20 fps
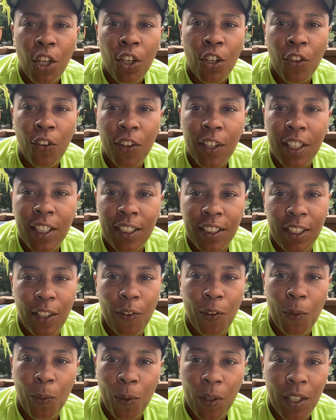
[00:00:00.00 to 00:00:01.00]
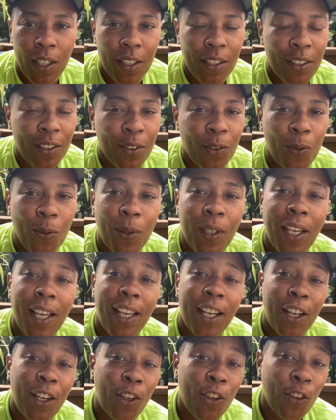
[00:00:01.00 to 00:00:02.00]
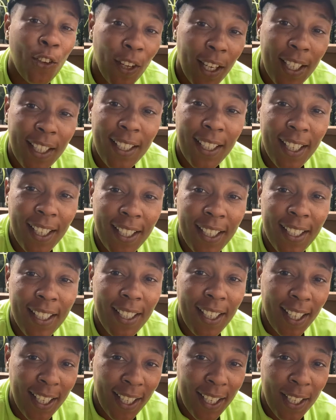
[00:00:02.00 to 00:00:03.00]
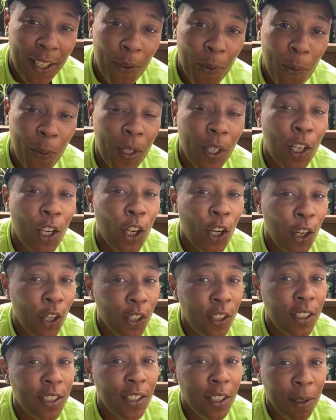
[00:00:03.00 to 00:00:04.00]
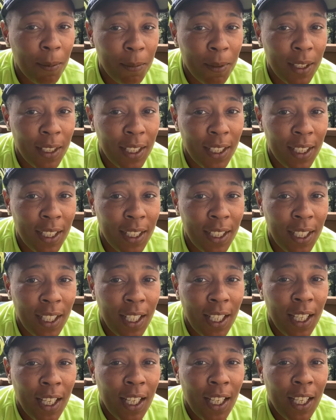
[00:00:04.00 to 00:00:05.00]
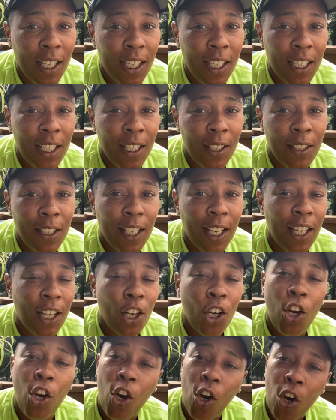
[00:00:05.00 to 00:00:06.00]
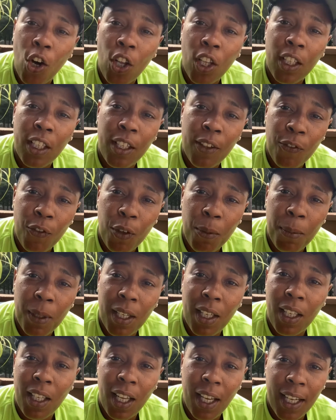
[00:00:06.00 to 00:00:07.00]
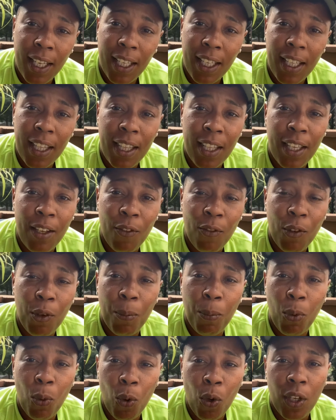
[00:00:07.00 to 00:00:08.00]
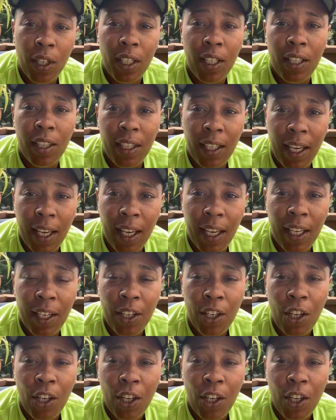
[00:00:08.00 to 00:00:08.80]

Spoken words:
Greetings, everyone. We had a great day today. We learned something. Got a call in from a client reporting that